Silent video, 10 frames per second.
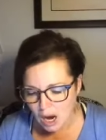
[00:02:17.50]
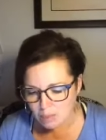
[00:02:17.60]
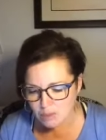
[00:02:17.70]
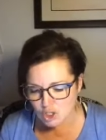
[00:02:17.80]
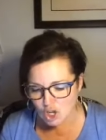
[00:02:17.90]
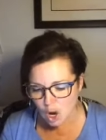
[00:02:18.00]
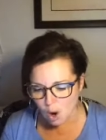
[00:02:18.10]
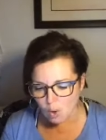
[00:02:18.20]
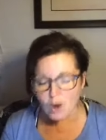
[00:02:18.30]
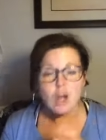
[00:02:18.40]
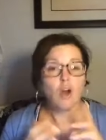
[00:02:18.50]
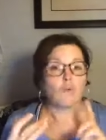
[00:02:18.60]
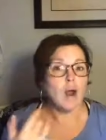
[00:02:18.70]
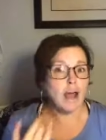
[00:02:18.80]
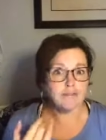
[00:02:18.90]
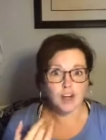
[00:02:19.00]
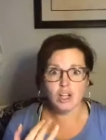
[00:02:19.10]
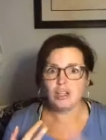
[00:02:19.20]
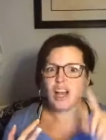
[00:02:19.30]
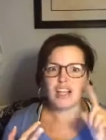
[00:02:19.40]
Um, so
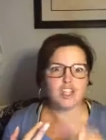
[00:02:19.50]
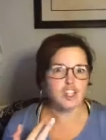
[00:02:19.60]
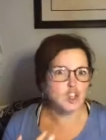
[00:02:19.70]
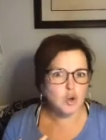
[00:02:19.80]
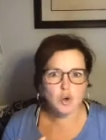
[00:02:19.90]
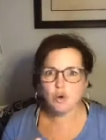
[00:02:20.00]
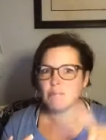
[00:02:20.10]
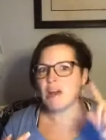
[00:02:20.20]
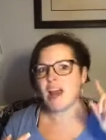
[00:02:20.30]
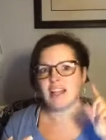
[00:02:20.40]
raffle and Zoom